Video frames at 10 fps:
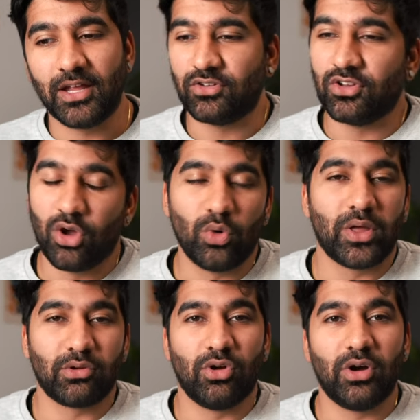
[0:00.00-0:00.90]
And do you know
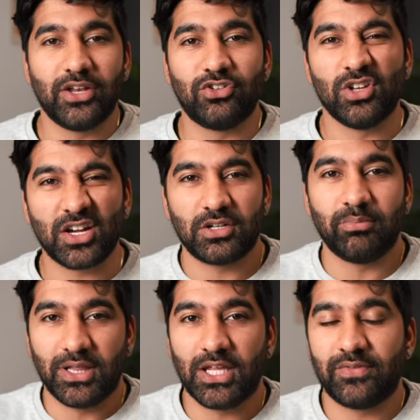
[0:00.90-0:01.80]
whether or not, and do you actually
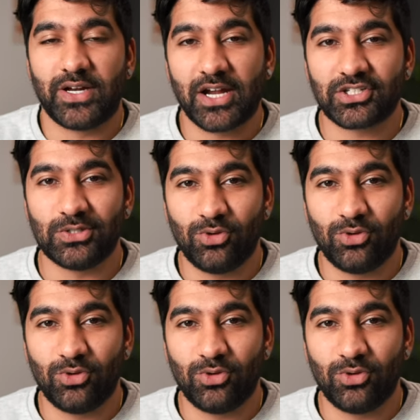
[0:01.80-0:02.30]
believe that it actually